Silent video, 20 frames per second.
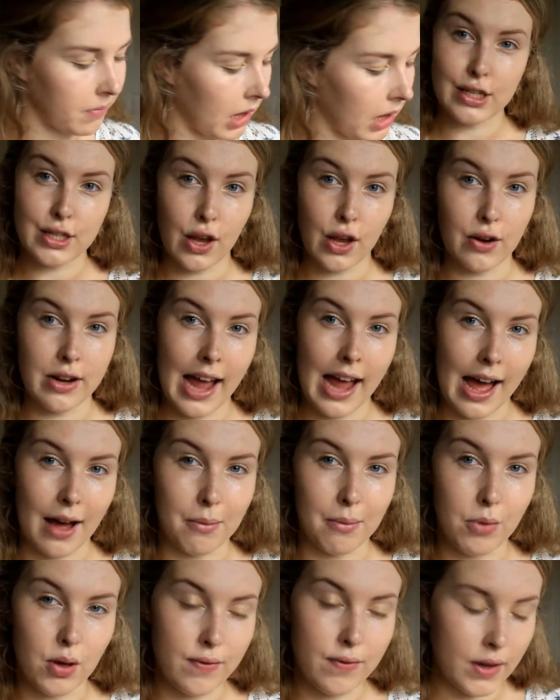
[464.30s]
So
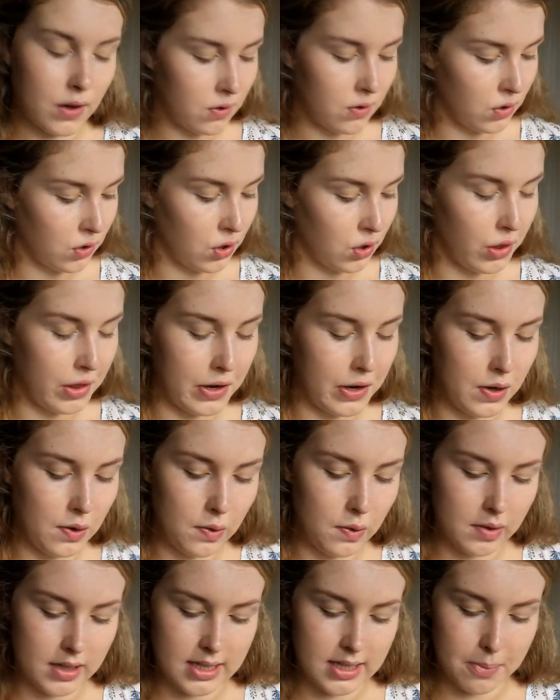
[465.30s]
now moving on to the
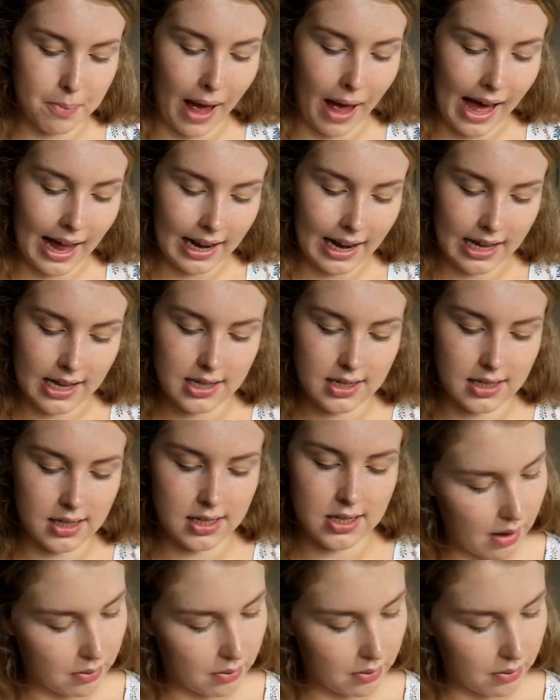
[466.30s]
Nudes palette,